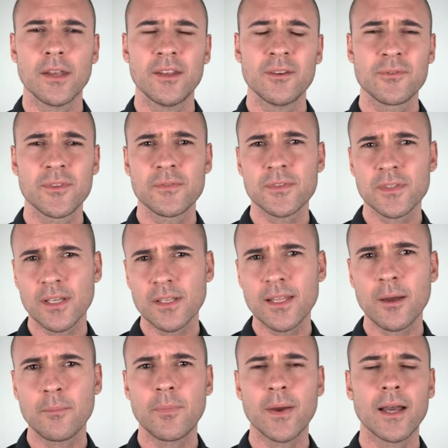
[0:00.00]
And if they've seen
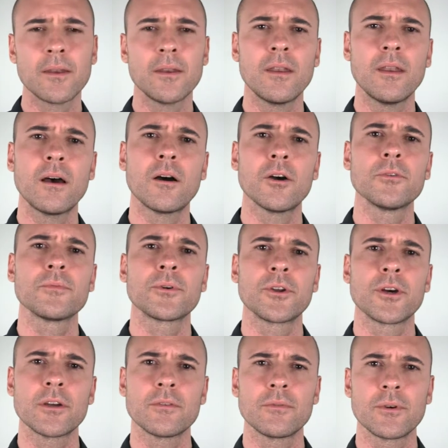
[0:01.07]
that pattern over
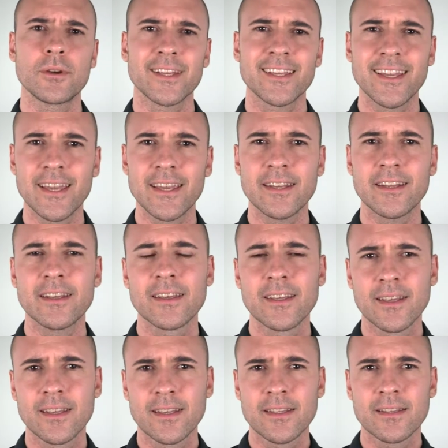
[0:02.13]
and over again,
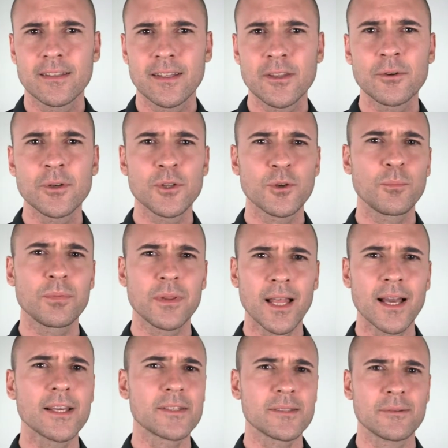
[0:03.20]
then they're in a
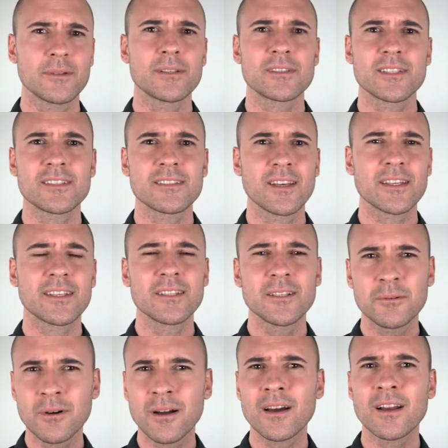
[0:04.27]
place where it's just like,
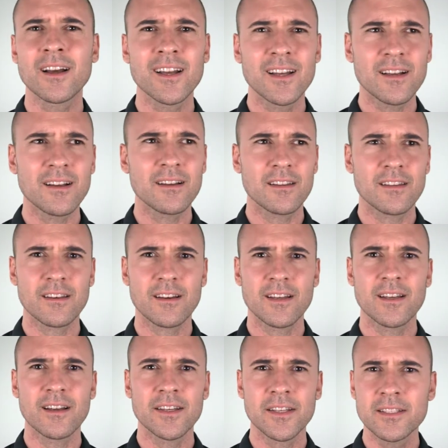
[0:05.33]

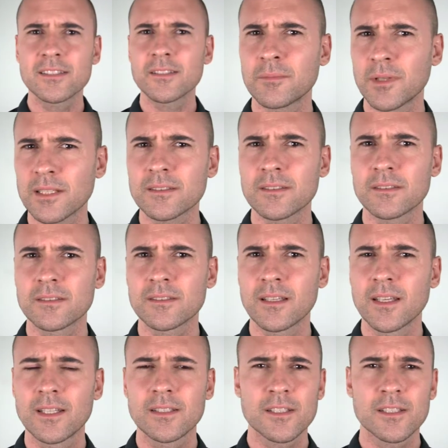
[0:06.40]
I need lessons.